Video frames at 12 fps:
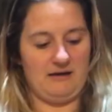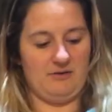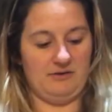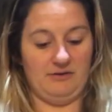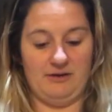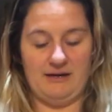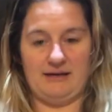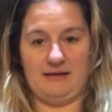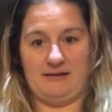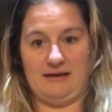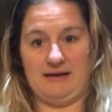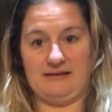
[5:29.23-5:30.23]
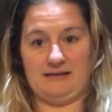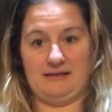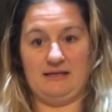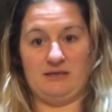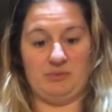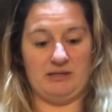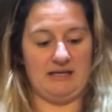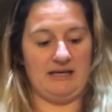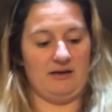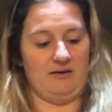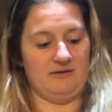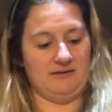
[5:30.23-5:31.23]
Now look at this. These
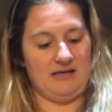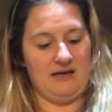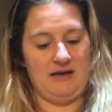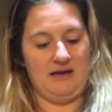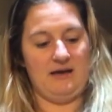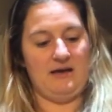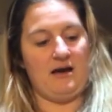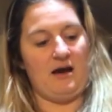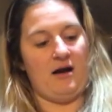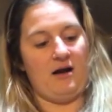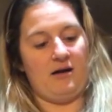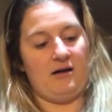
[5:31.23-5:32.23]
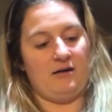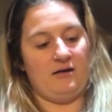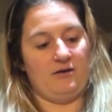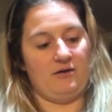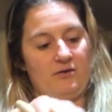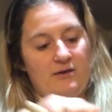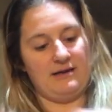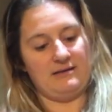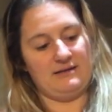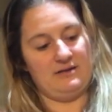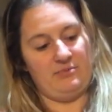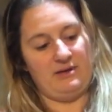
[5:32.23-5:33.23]
potatoes are
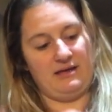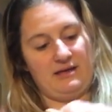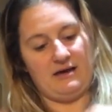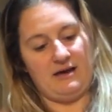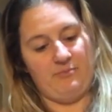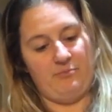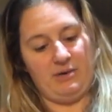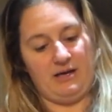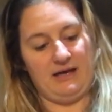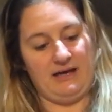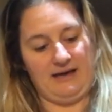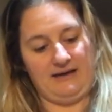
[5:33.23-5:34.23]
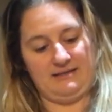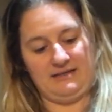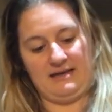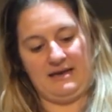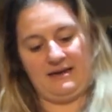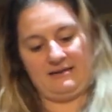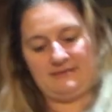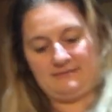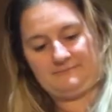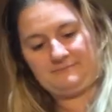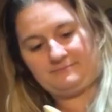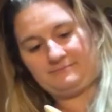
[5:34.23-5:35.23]
going to be a big hit tonight.